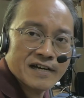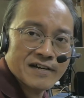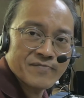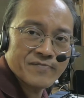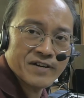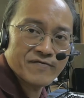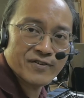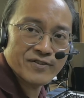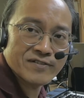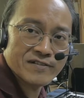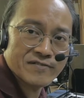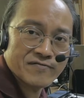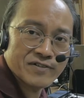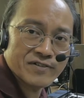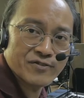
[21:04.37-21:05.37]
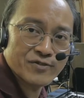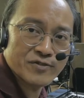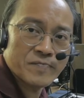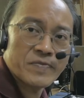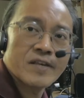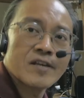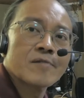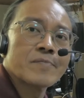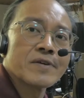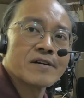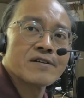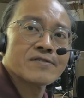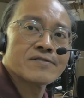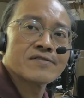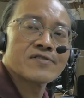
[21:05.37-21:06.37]
my voice didn't reduce
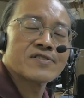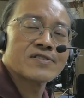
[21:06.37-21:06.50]
because